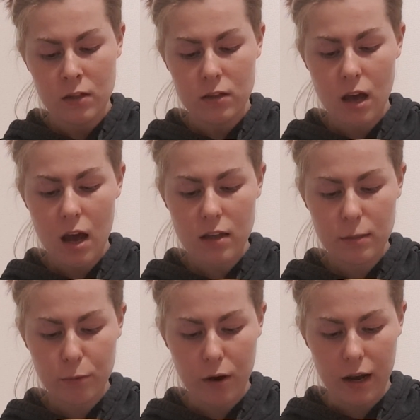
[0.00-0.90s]
To her
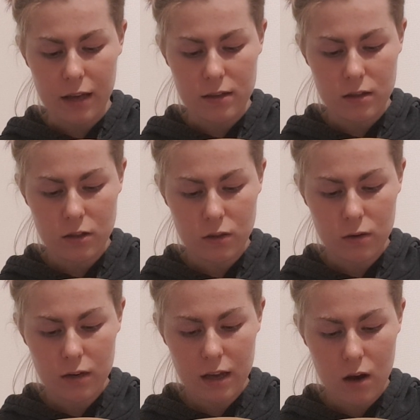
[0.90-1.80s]
surprise, the
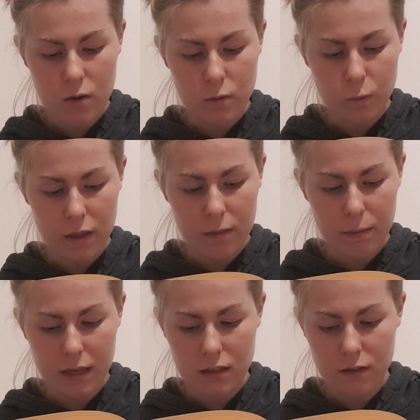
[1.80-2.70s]
surely old weather
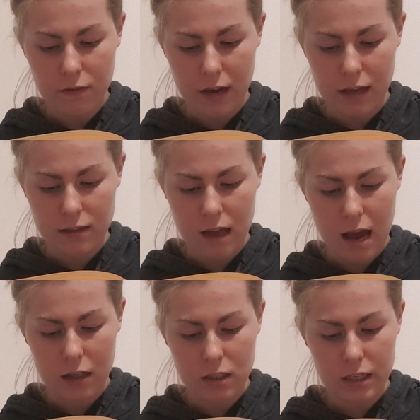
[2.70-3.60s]
beaten face
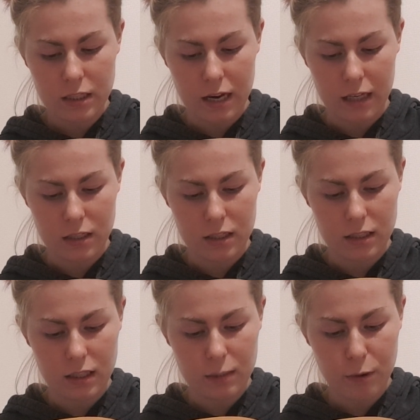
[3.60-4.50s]
actually changed
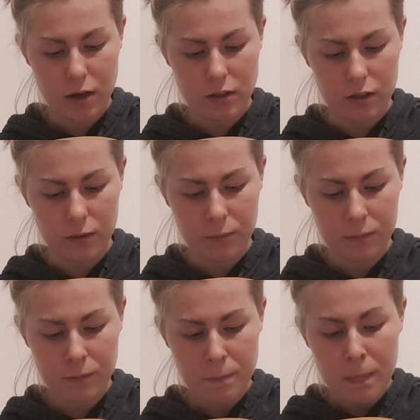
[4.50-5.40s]
its expression.
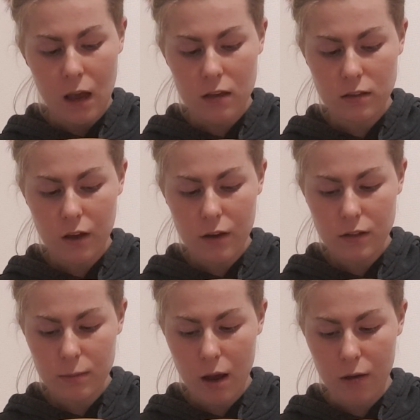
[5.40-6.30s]
A slow
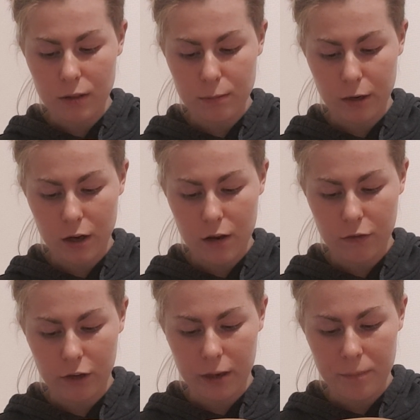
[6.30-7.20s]
smile spread
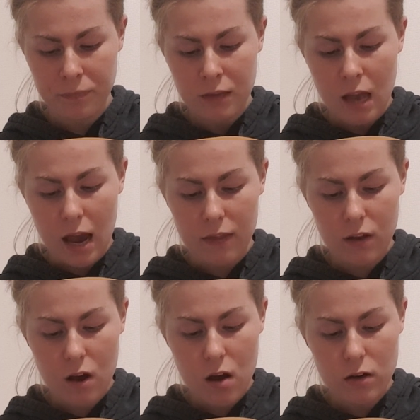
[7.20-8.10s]
over it, and the
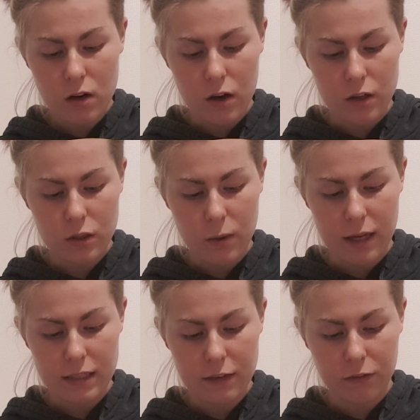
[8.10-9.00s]
gardener looked
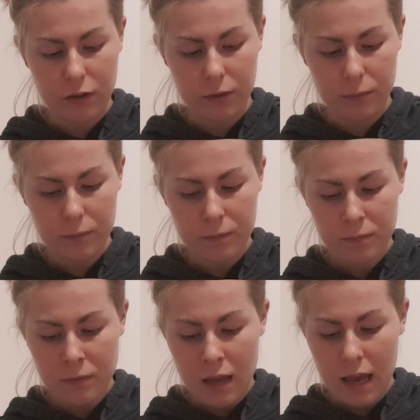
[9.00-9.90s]
quite different.
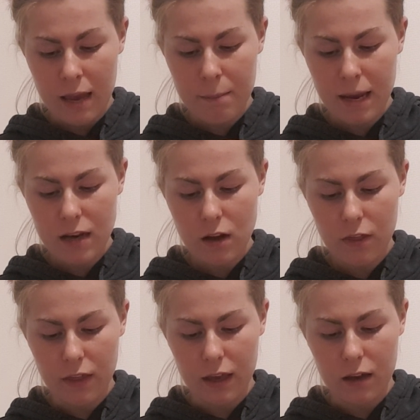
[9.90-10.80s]
It made her
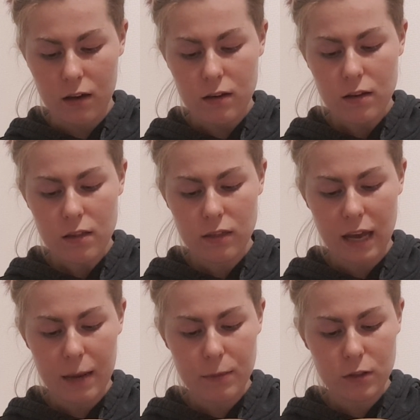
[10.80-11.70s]
think
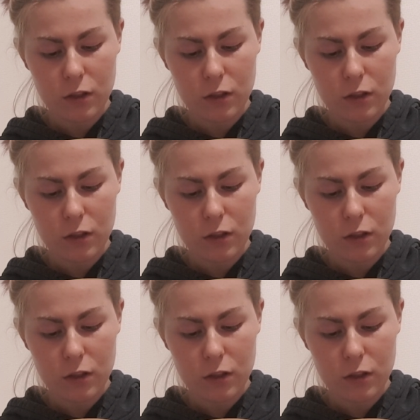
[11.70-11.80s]
that it was